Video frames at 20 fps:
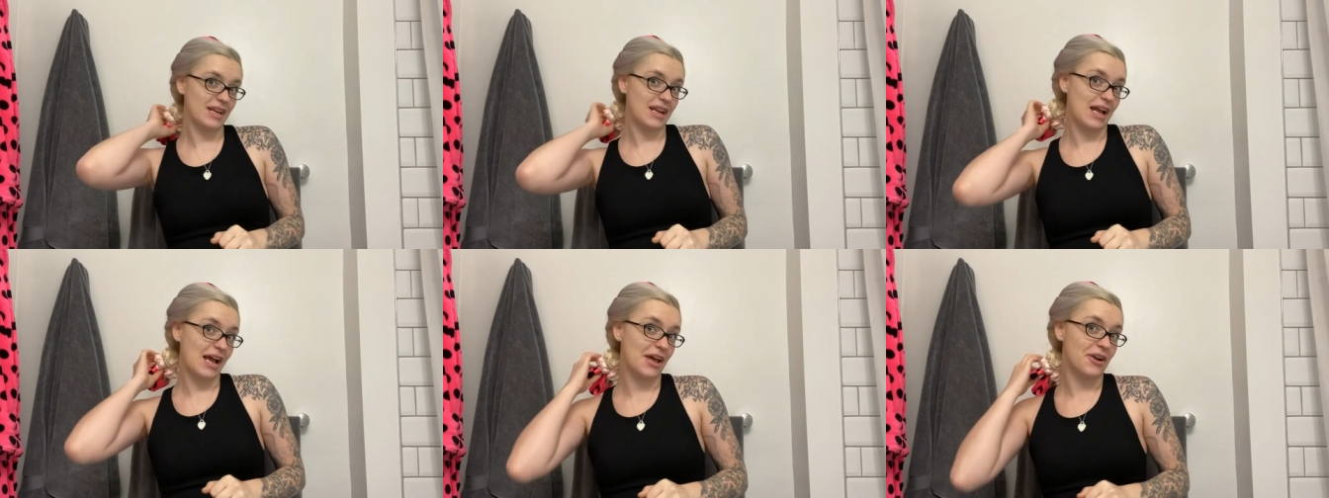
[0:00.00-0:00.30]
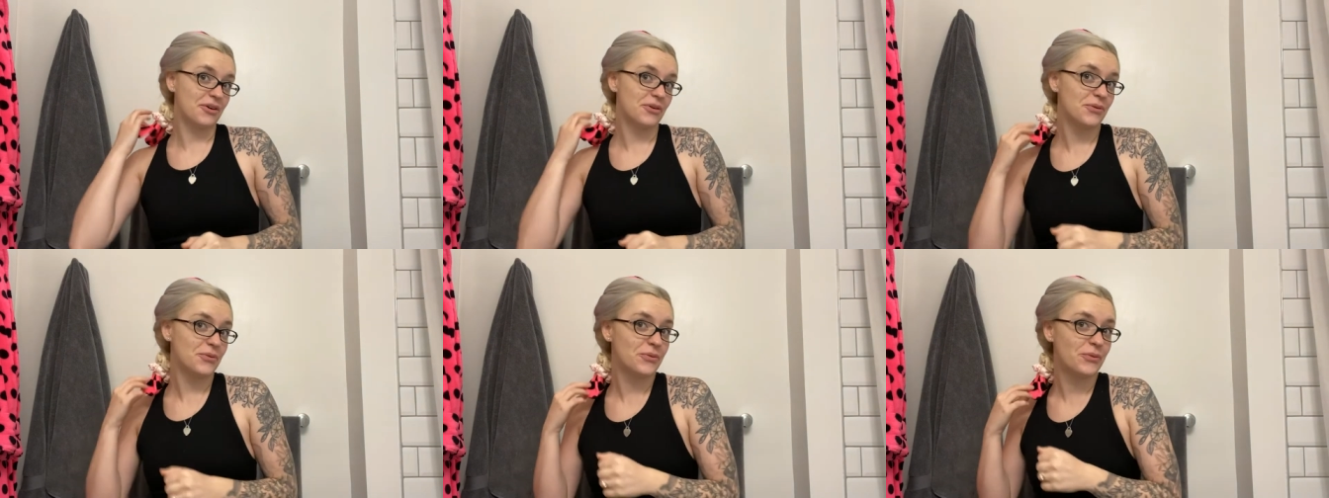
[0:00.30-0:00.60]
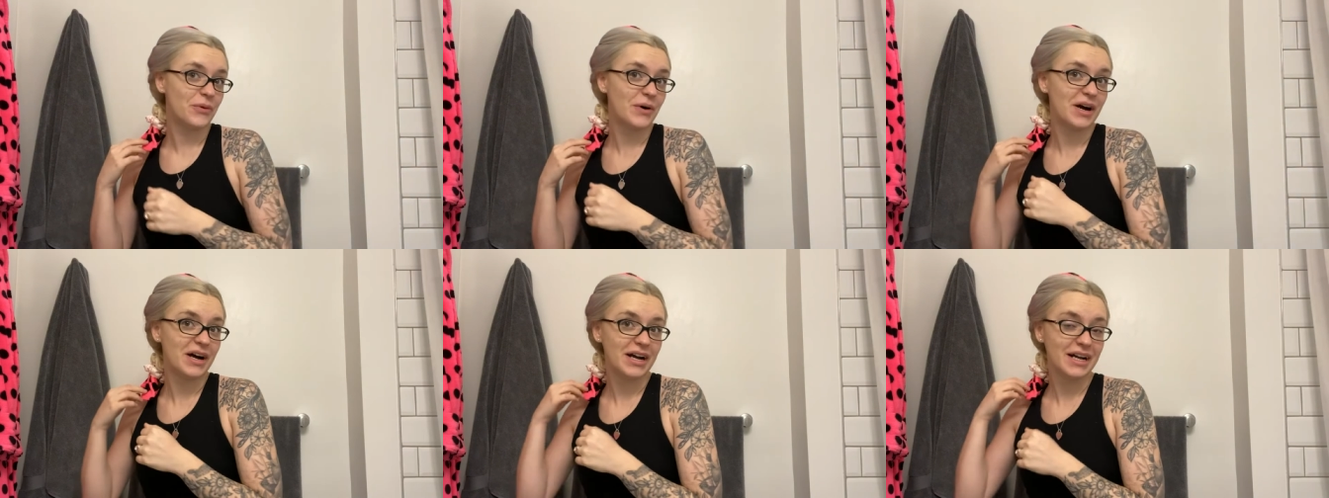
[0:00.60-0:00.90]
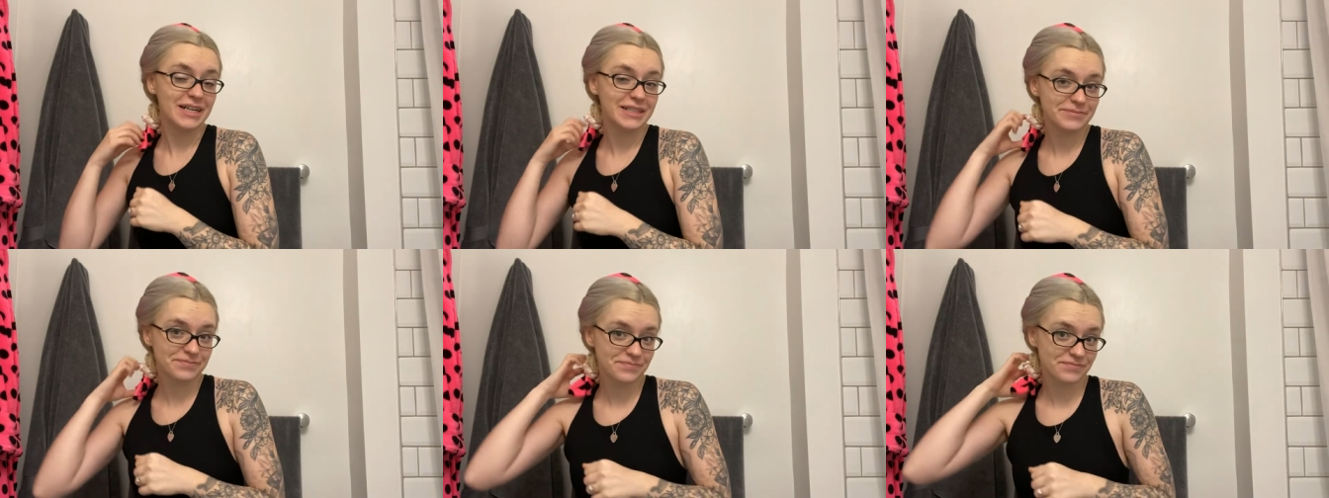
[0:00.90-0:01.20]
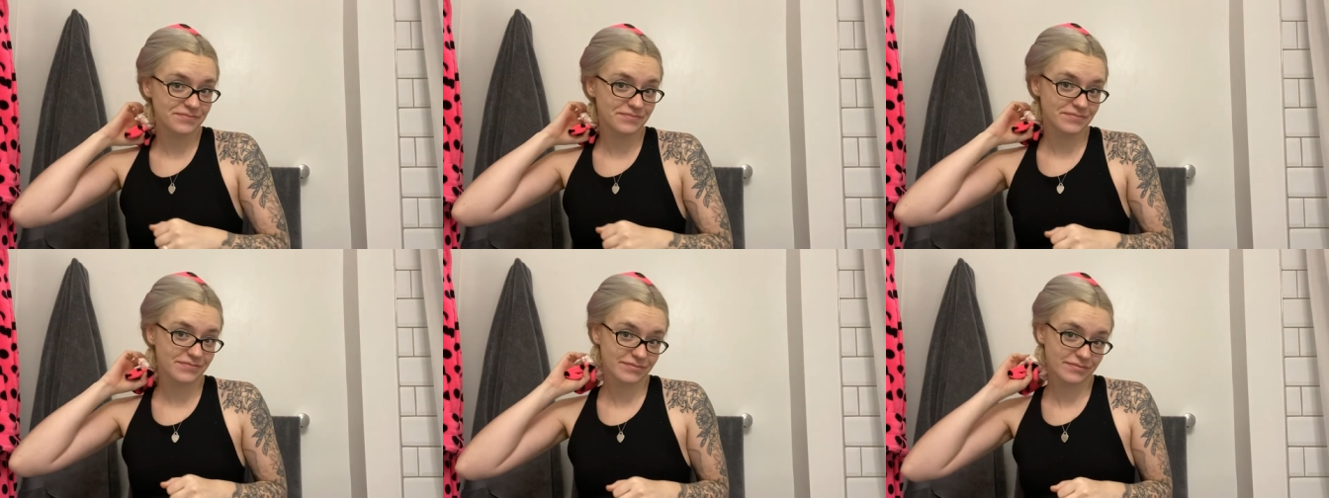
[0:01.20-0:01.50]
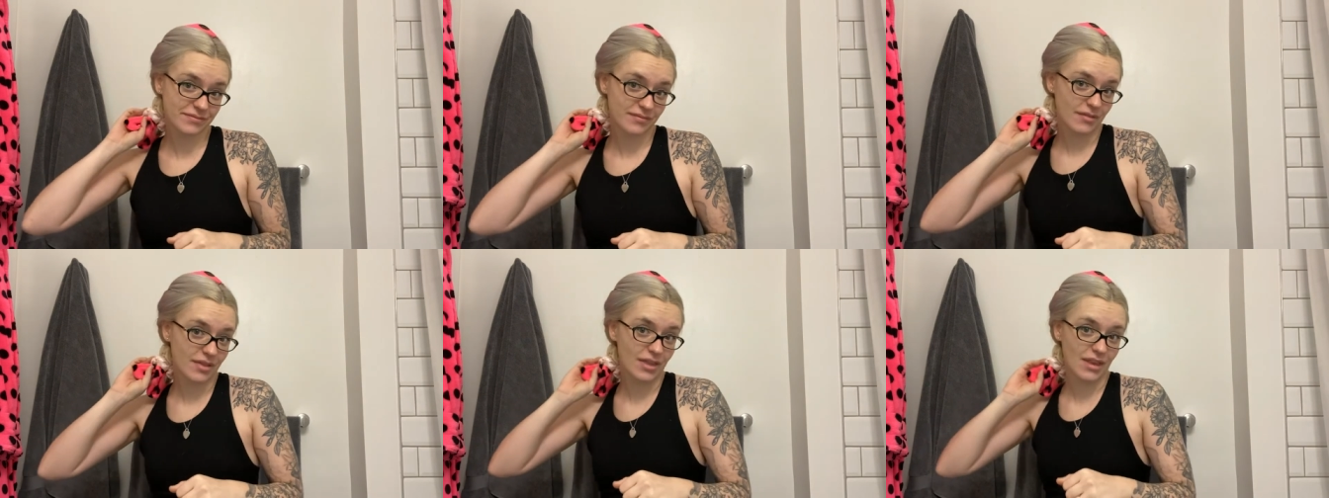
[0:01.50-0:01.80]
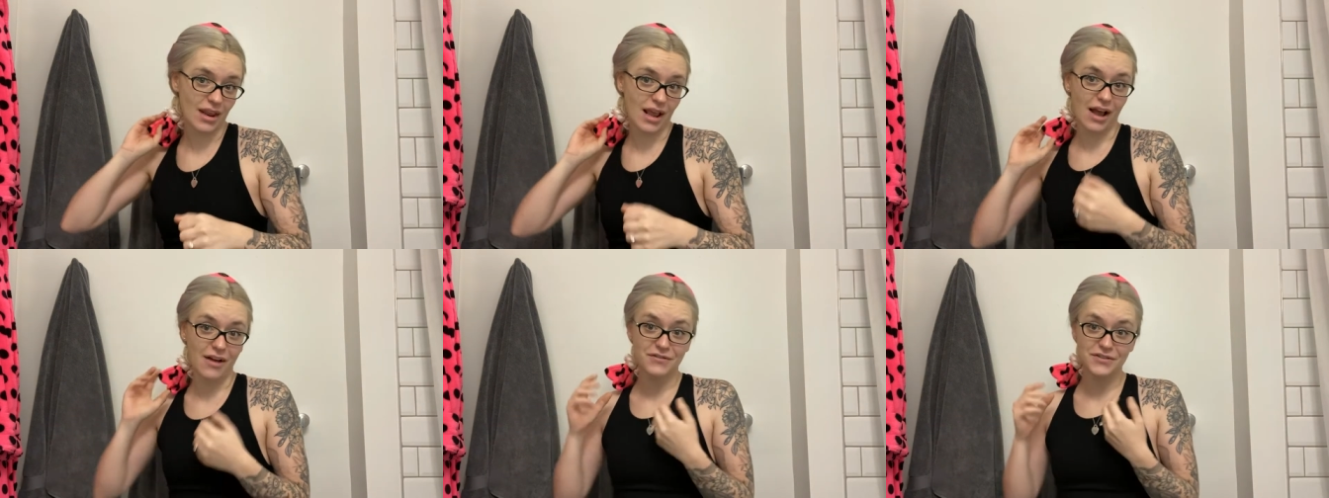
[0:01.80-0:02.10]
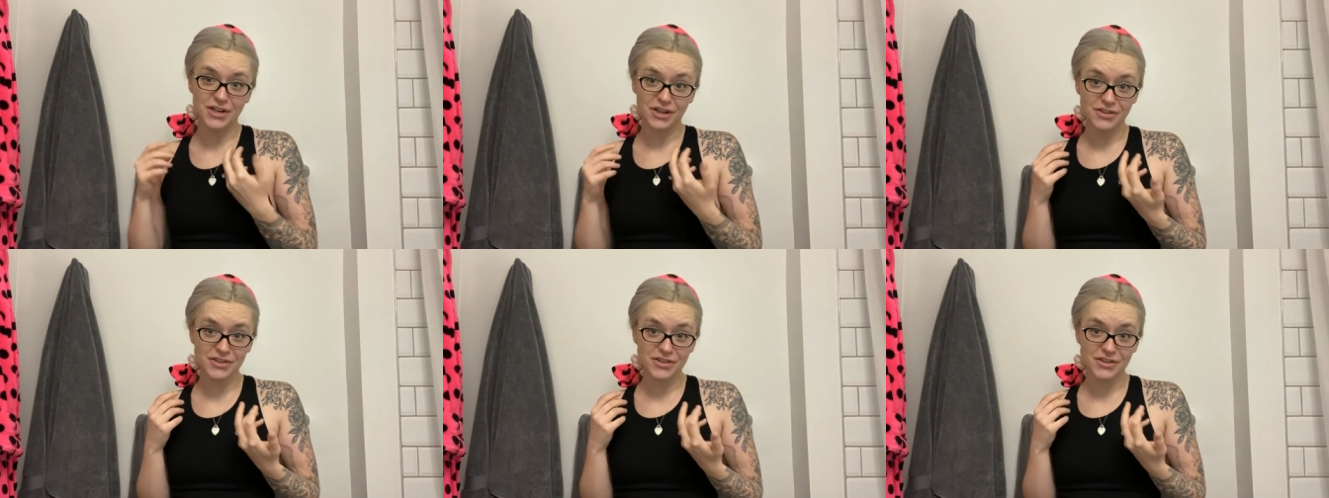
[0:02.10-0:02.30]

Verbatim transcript: I don't know why. I've done